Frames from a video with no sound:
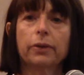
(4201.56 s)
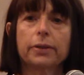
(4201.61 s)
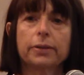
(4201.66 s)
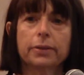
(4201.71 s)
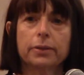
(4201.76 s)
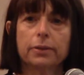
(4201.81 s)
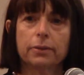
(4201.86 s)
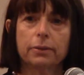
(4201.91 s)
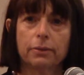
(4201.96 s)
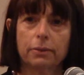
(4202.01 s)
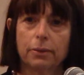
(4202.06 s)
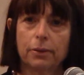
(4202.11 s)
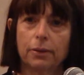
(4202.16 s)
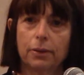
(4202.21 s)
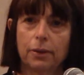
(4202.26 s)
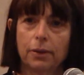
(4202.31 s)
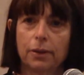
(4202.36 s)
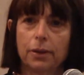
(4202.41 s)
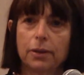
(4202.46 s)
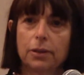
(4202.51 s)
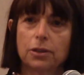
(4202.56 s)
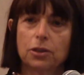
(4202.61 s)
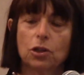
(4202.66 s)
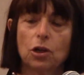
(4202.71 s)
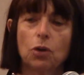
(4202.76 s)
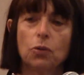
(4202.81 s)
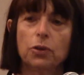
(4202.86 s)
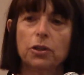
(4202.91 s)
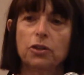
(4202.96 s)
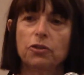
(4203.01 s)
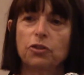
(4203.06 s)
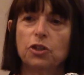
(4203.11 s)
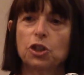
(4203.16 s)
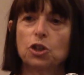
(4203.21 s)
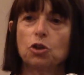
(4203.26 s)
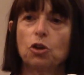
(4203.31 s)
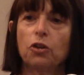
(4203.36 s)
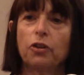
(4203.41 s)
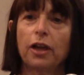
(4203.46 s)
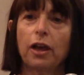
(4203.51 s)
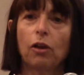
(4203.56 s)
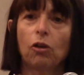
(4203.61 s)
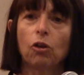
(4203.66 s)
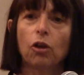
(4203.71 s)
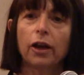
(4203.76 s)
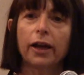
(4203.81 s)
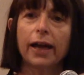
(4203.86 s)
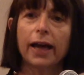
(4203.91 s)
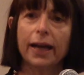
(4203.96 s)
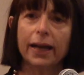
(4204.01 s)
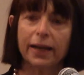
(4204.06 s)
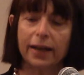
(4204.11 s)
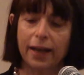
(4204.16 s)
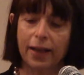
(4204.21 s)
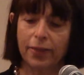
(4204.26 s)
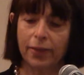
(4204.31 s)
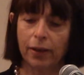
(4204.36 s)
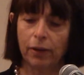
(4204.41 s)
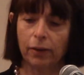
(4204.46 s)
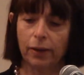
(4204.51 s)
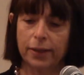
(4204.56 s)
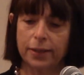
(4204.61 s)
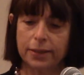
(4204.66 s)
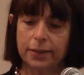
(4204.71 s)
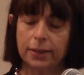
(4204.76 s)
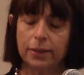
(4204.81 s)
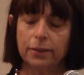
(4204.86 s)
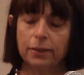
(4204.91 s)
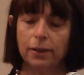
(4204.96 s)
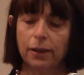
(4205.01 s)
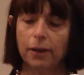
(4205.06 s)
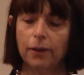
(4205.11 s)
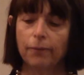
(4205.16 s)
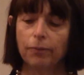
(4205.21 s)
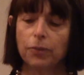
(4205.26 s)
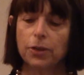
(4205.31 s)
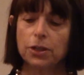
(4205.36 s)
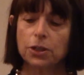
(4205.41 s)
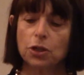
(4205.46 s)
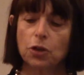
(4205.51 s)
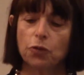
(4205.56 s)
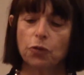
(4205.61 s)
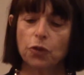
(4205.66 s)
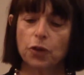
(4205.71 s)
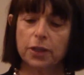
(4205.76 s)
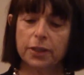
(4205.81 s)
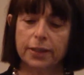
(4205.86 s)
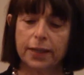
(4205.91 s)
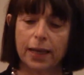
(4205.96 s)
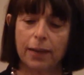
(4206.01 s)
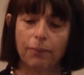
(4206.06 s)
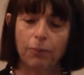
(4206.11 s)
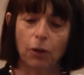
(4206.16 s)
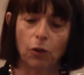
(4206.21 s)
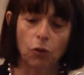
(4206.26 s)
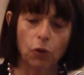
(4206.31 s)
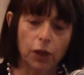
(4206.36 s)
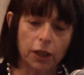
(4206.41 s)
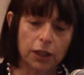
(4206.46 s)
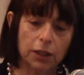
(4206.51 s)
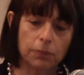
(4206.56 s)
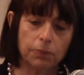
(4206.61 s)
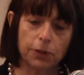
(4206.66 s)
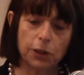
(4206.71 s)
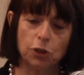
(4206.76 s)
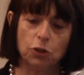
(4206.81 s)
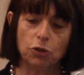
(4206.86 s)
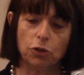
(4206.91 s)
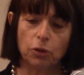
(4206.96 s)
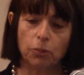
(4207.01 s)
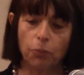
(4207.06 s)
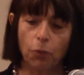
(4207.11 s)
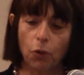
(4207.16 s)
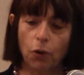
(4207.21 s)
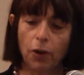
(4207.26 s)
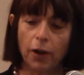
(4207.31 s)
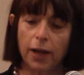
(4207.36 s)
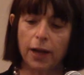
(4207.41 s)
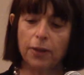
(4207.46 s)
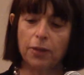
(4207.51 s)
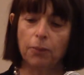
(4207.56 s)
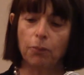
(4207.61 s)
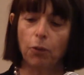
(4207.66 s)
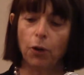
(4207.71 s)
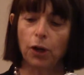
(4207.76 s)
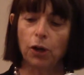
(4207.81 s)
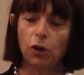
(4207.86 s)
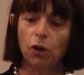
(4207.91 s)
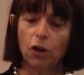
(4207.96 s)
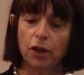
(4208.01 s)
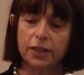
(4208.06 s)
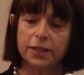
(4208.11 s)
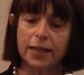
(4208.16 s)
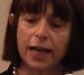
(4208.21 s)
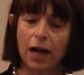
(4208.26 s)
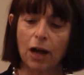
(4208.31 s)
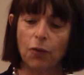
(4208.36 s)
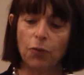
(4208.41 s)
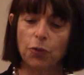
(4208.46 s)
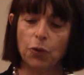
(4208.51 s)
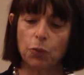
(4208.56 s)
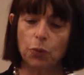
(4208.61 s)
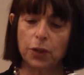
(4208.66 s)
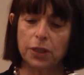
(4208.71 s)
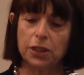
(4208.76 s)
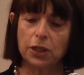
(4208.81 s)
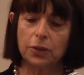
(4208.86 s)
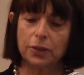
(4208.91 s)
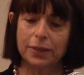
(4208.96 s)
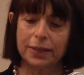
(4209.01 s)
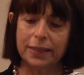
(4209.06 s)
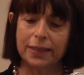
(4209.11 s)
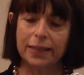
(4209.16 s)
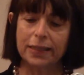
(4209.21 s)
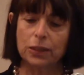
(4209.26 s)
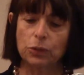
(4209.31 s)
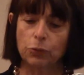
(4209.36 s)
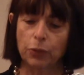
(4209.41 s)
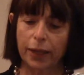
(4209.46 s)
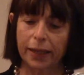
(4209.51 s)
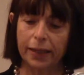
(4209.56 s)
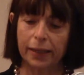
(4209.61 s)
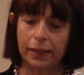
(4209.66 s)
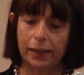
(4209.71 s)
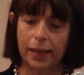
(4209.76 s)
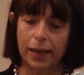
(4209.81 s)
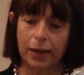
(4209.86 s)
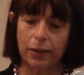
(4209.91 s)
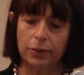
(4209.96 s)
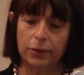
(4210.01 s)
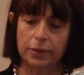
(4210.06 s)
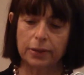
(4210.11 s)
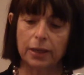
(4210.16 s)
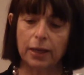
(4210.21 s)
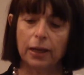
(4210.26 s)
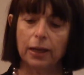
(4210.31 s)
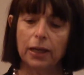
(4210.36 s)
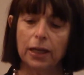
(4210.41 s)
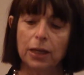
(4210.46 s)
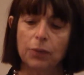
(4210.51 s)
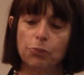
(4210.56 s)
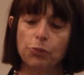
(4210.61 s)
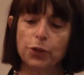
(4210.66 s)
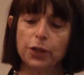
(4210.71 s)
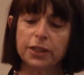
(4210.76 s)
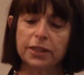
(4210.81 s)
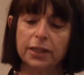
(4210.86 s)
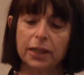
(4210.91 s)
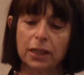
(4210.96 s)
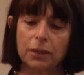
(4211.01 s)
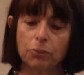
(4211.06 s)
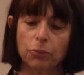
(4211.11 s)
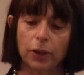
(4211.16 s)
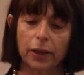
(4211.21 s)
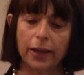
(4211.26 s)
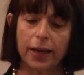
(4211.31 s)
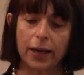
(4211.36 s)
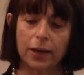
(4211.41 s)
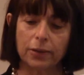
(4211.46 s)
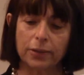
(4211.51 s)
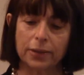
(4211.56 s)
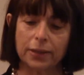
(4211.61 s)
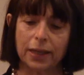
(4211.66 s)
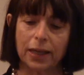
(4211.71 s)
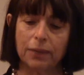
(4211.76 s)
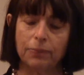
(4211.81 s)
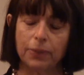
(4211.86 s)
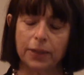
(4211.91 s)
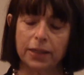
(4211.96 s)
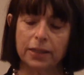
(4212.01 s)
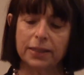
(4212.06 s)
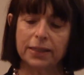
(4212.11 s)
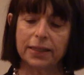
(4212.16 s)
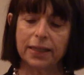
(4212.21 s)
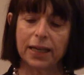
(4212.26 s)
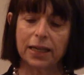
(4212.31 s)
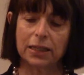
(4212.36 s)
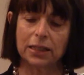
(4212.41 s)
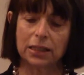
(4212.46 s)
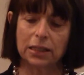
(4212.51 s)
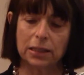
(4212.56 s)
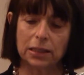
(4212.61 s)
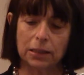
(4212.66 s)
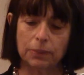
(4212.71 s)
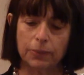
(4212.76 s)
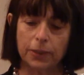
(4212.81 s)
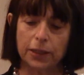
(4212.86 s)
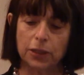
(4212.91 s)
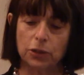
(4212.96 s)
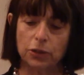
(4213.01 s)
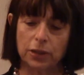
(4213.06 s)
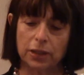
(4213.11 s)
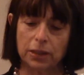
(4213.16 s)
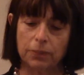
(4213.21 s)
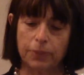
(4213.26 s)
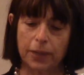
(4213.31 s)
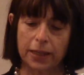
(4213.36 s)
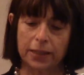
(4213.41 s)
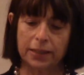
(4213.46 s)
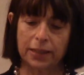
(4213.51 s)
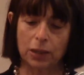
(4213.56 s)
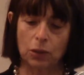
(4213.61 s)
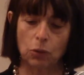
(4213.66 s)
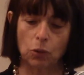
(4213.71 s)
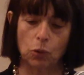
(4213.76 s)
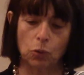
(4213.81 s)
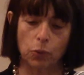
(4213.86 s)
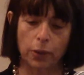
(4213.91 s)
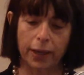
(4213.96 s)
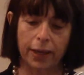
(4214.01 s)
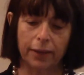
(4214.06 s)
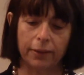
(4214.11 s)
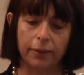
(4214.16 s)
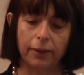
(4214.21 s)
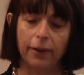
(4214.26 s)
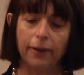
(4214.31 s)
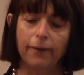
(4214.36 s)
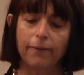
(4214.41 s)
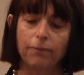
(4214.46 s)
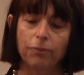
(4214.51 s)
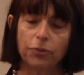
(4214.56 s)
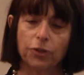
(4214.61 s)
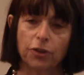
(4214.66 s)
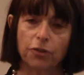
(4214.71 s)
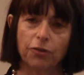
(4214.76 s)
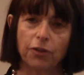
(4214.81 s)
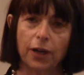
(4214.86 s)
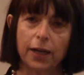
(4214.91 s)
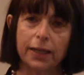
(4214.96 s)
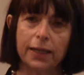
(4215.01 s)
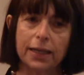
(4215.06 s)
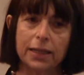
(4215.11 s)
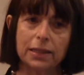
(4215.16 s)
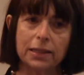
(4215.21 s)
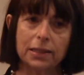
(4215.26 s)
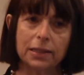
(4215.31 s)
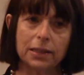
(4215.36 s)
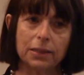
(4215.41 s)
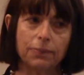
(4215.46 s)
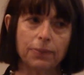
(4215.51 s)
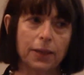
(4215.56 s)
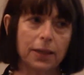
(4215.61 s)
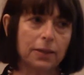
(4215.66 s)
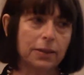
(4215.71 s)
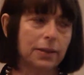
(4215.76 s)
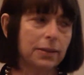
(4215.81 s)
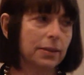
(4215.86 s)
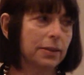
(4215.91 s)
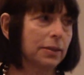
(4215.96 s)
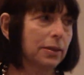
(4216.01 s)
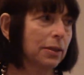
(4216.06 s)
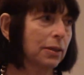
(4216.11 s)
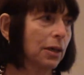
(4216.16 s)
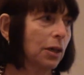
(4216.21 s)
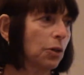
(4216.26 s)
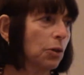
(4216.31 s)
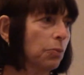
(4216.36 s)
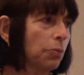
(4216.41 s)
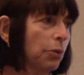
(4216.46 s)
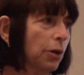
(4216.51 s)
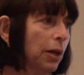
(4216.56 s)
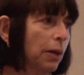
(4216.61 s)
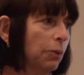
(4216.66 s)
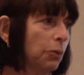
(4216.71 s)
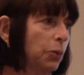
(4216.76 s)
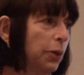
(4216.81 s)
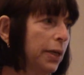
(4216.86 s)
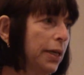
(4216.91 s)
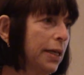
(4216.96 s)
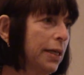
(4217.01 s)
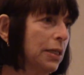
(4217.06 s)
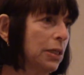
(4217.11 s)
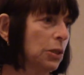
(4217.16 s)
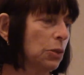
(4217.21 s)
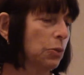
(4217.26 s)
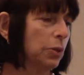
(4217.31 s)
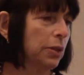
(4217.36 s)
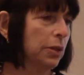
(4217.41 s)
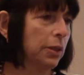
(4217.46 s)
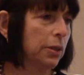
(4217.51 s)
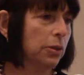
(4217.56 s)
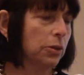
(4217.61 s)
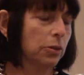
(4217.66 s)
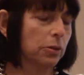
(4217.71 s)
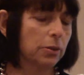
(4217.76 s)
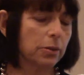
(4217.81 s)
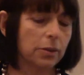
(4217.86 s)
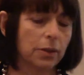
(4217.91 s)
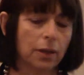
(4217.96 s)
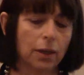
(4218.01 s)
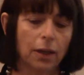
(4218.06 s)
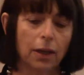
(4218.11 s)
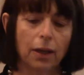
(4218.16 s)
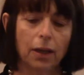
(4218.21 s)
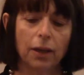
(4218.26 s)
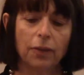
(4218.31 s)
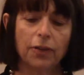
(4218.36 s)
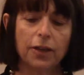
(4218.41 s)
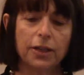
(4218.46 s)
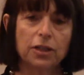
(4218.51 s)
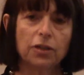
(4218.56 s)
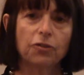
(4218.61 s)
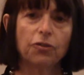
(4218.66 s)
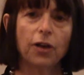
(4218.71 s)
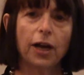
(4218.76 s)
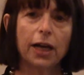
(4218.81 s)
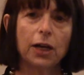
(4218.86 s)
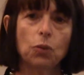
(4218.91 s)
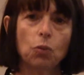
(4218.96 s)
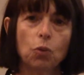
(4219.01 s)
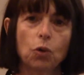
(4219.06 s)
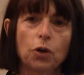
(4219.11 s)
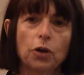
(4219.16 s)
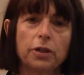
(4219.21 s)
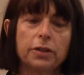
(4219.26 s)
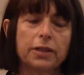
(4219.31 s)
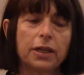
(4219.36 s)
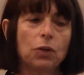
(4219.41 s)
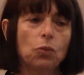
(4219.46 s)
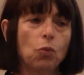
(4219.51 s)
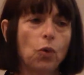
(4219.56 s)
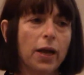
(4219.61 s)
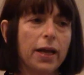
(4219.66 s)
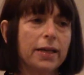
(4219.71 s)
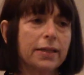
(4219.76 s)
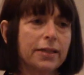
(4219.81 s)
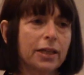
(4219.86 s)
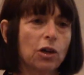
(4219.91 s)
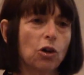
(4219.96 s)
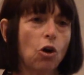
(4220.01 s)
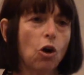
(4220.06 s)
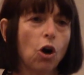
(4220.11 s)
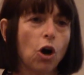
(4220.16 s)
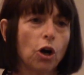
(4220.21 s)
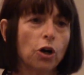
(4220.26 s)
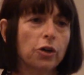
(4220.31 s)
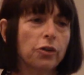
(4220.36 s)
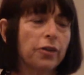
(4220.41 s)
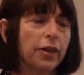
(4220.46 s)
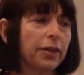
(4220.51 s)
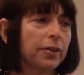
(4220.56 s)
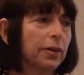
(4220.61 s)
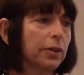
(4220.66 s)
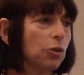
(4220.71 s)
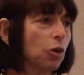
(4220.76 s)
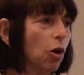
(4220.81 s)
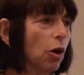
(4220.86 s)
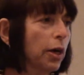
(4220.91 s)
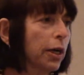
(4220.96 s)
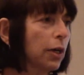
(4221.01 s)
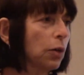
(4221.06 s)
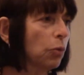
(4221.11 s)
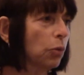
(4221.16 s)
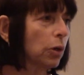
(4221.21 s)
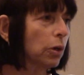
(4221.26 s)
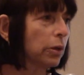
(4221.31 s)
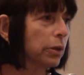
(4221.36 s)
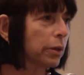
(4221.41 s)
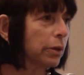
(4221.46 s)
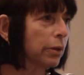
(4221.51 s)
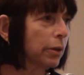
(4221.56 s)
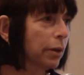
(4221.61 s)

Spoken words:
listen. Start with a visual, they'll look at it and they'll listen. So for example, look at the picture of the boy. The boy looks out the window and sees rain clouds. He brings an umbrella outside because he anticipates or expects that it will rain. Define anticipate. This is another problem we get into with teachers. They define words in ways that are harder than the target word,